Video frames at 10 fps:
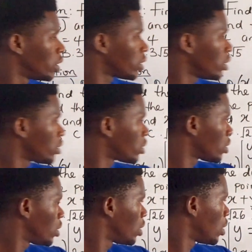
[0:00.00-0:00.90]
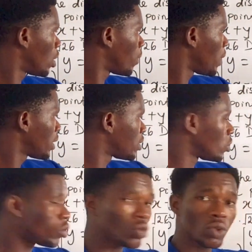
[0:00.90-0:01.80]
since x is
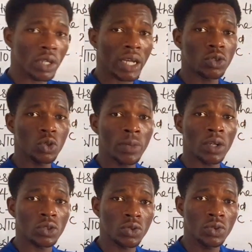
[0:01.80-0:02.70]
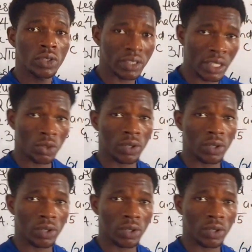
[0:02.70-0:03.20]
2 and 2 minus 2 is 0,